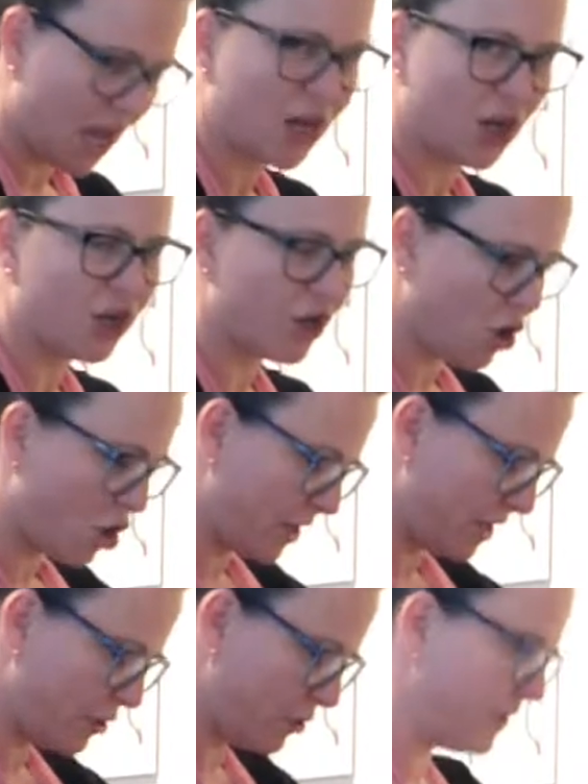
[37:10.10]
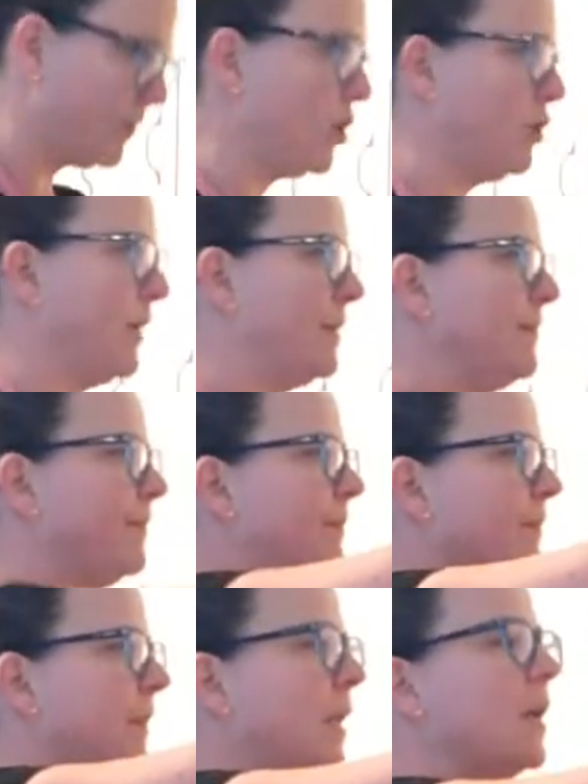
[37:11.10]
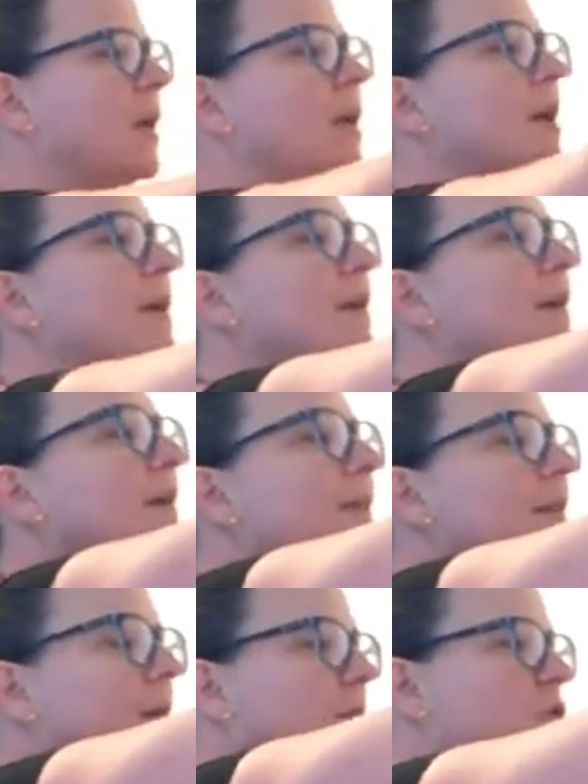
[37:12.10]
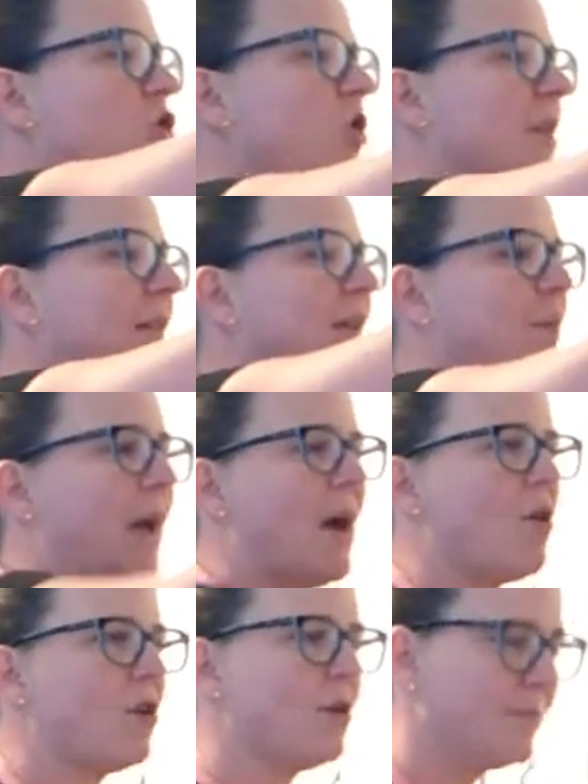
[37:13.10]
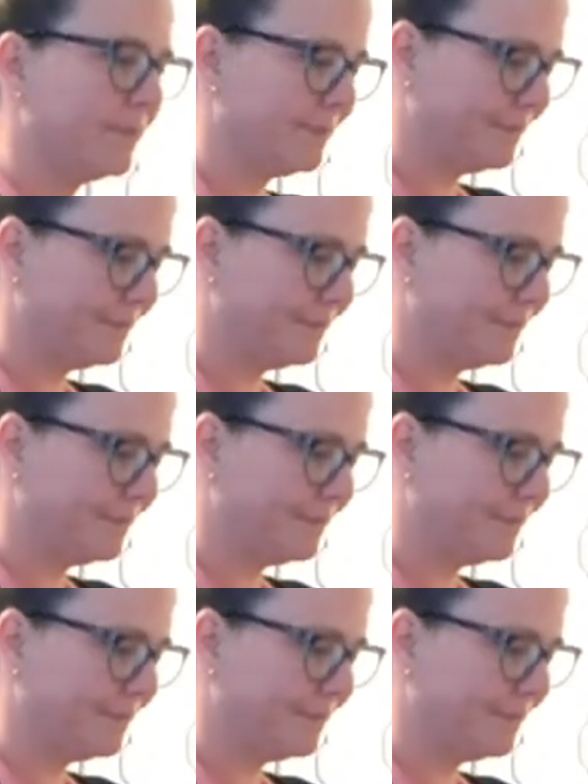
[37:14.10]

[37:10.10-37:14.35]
Good hearty dose of cumin, some chili powder,